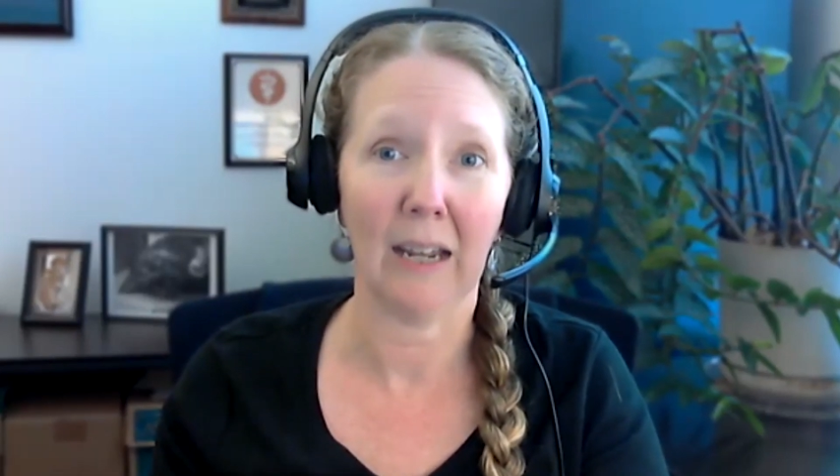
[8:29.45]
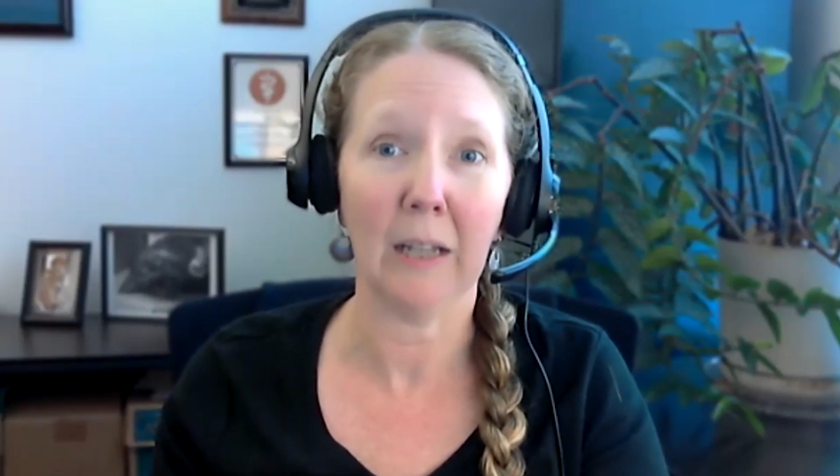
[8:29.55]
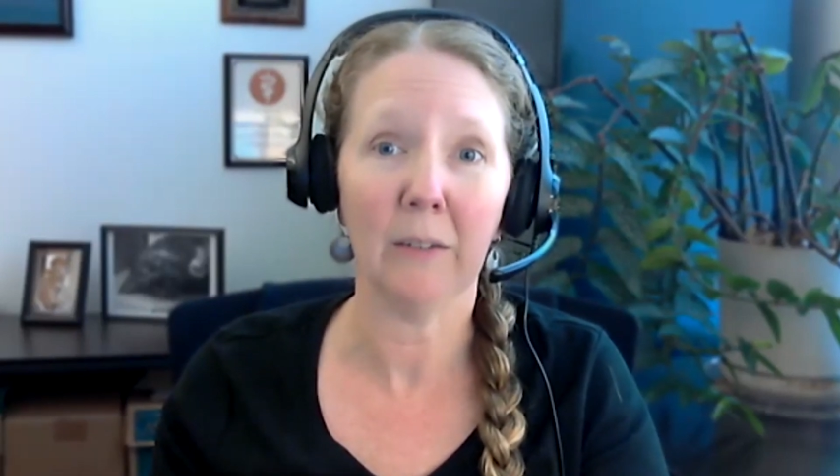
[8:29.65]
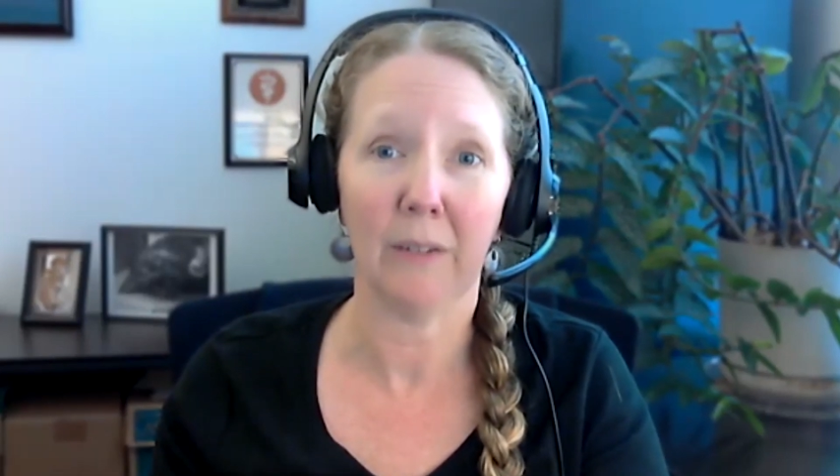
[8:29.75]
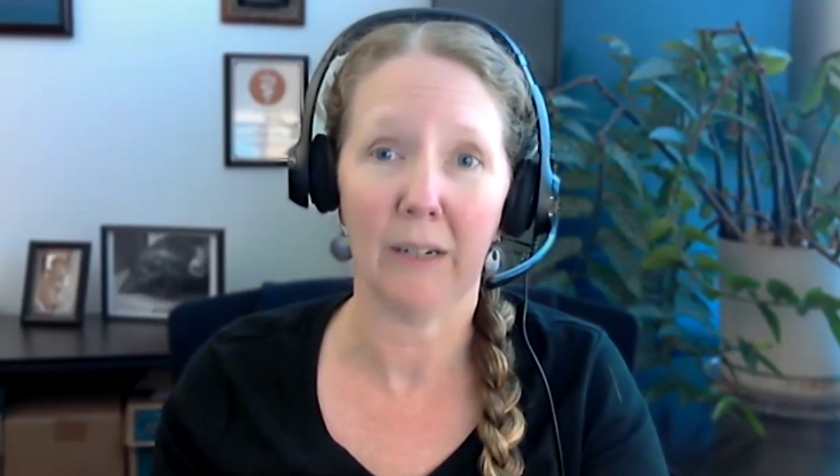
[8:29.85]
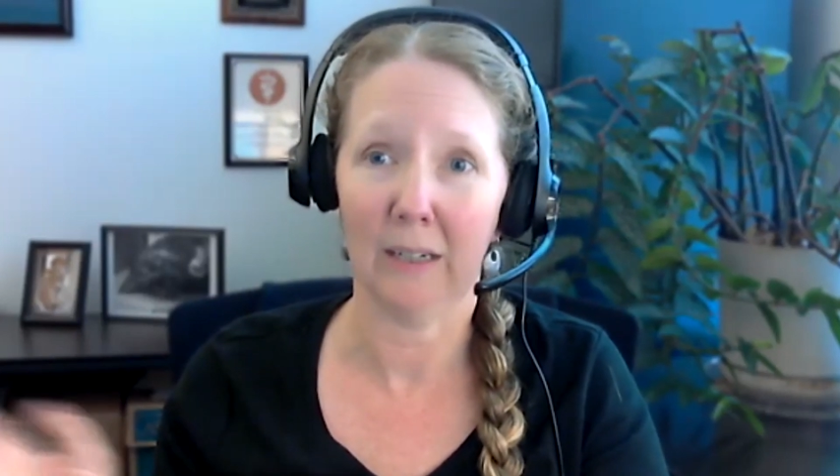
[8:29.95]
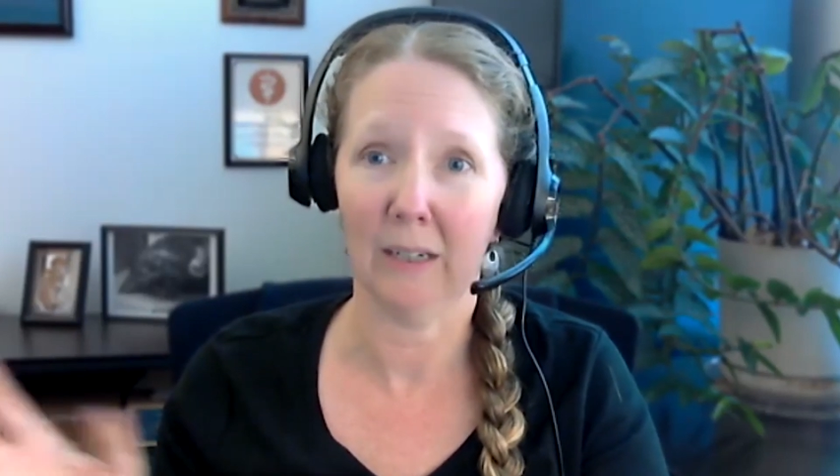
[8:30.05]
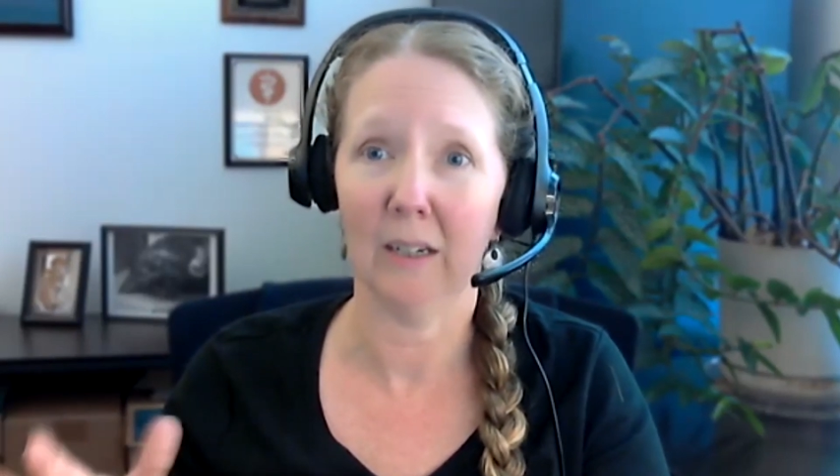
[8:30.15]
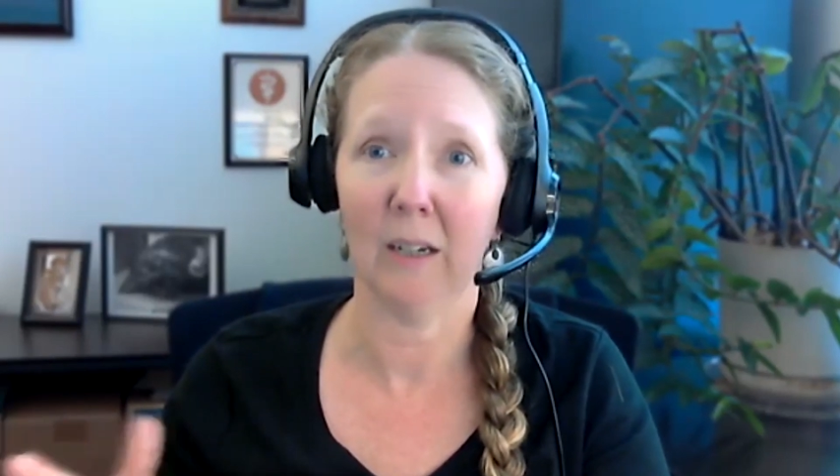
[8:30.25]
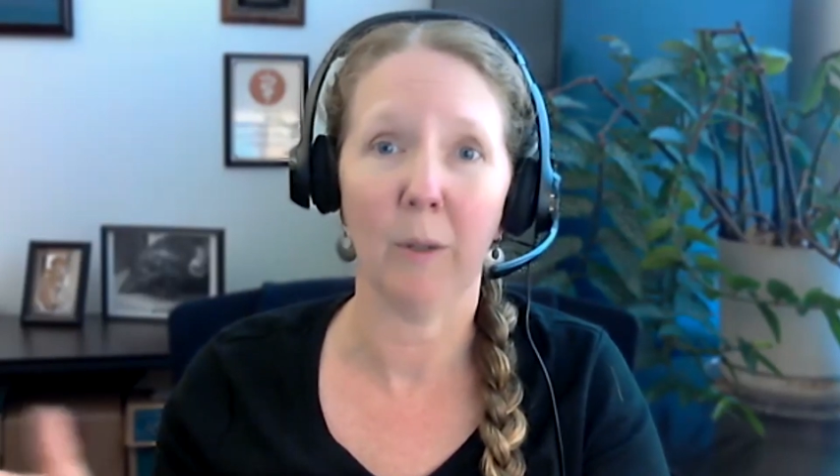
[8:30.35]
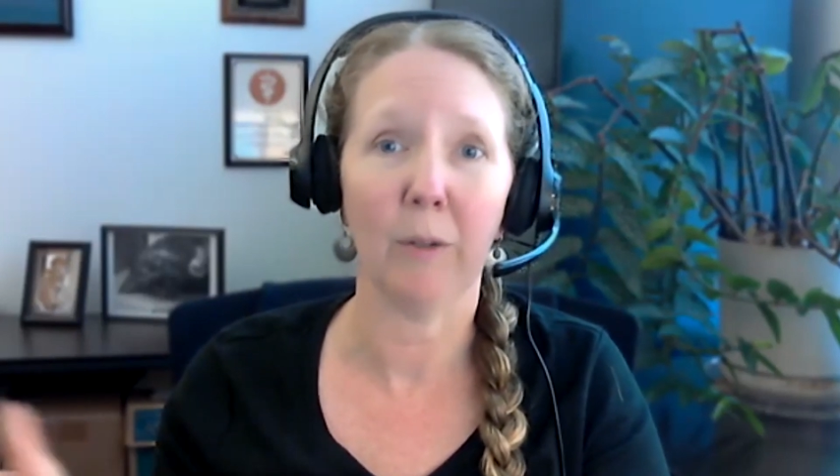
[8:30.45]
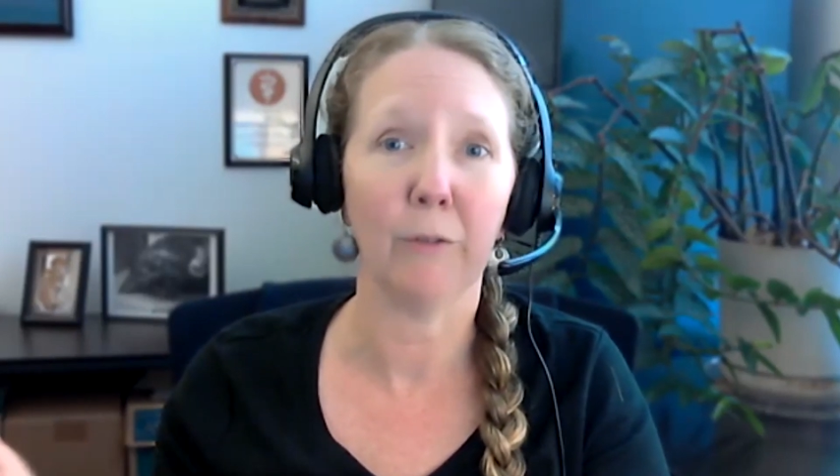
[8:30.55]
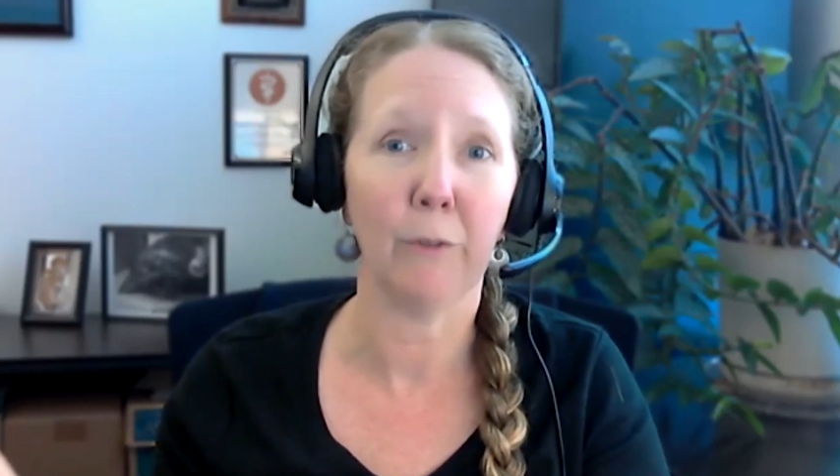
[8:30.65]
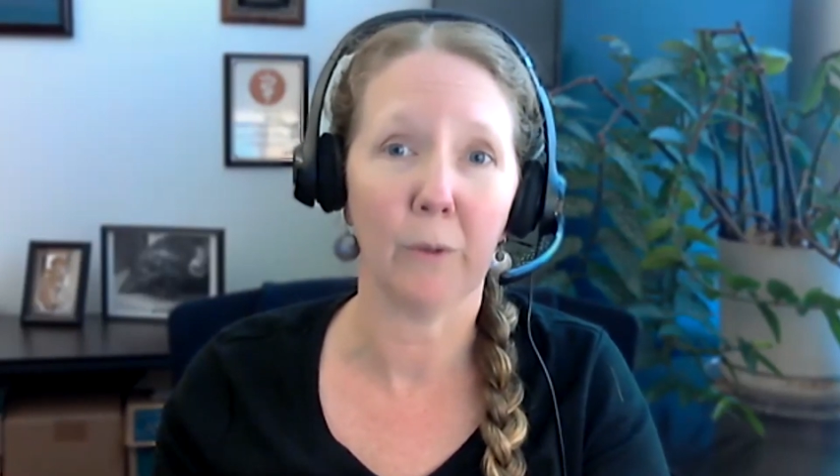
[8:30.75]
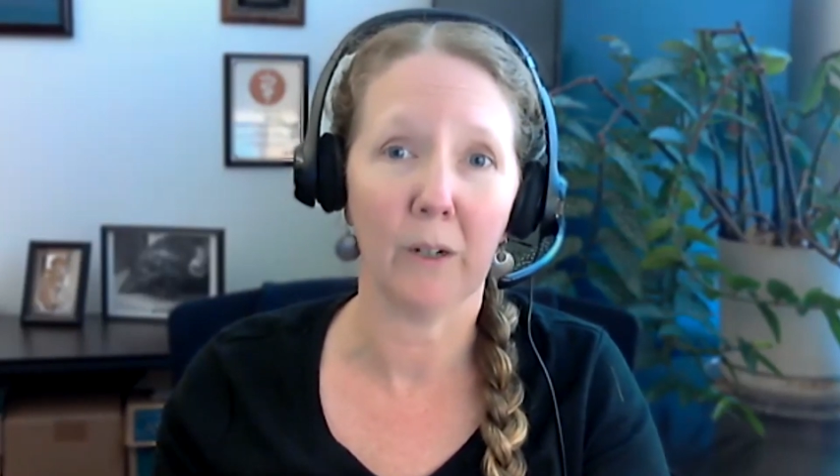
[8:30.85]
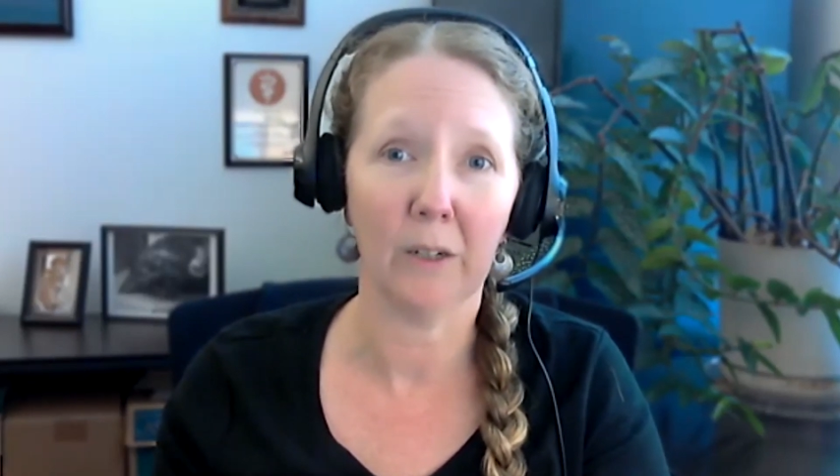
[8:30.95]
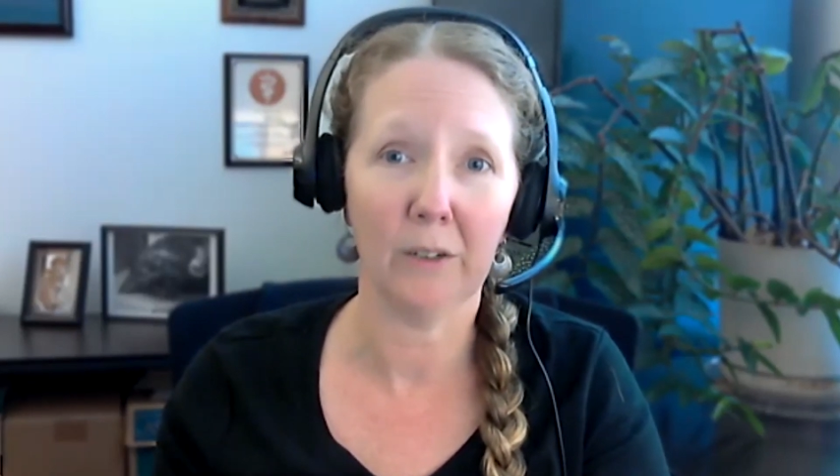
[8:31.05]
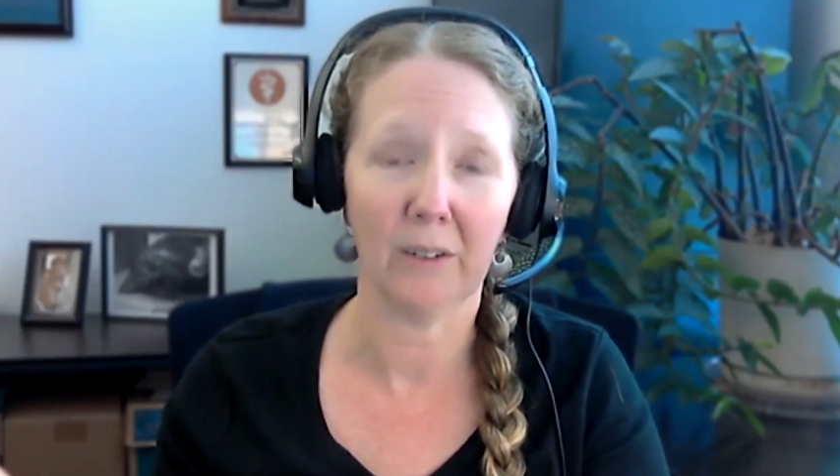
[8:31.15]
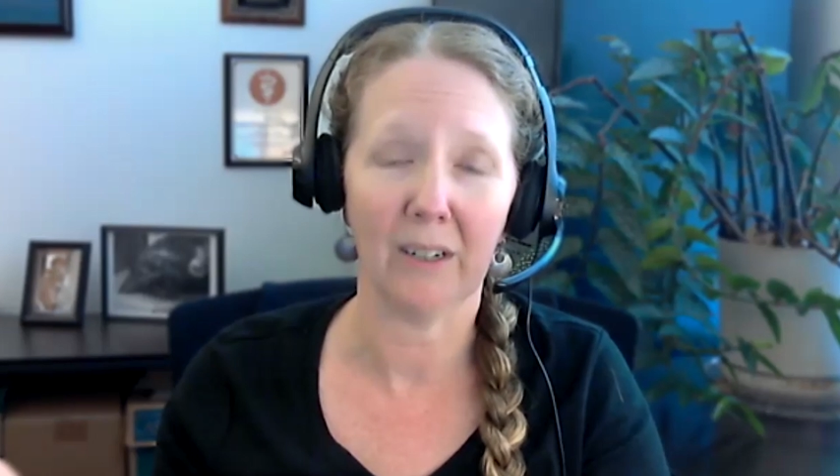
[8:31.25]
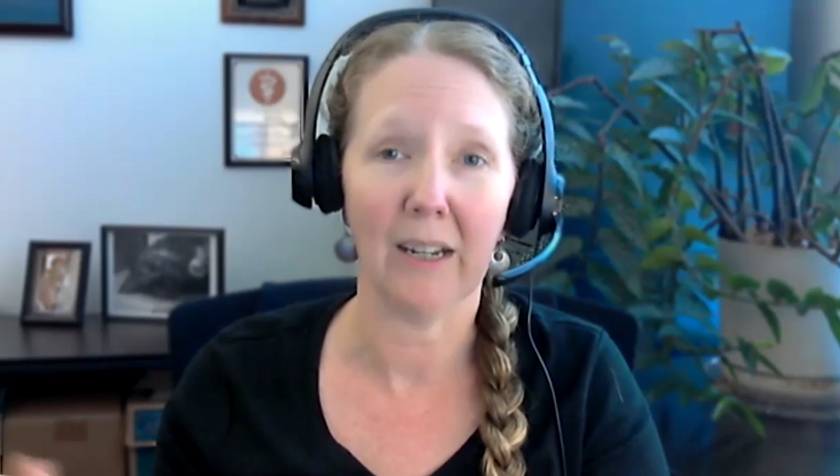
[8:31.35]
elevated above
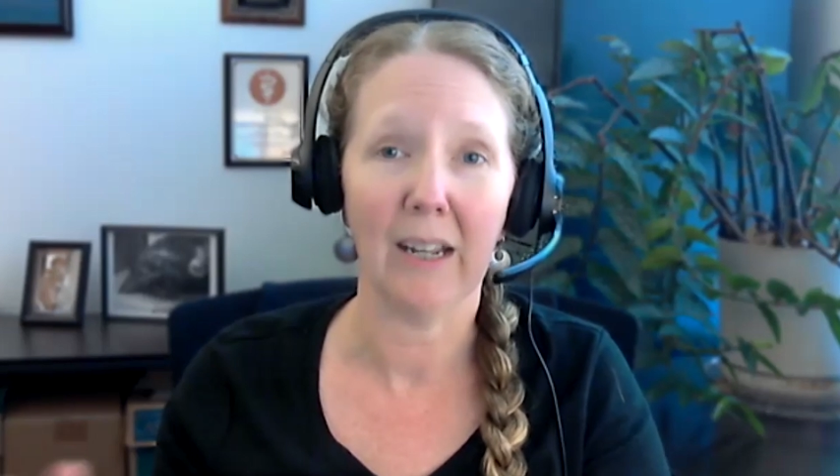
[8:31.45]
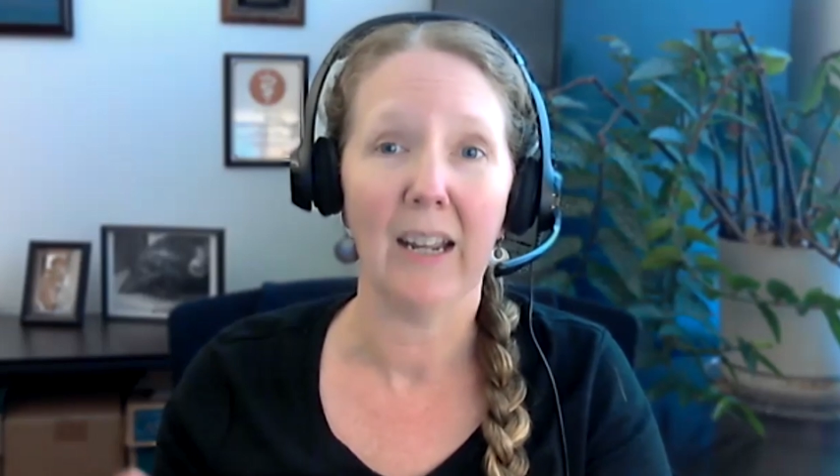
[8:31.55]
400,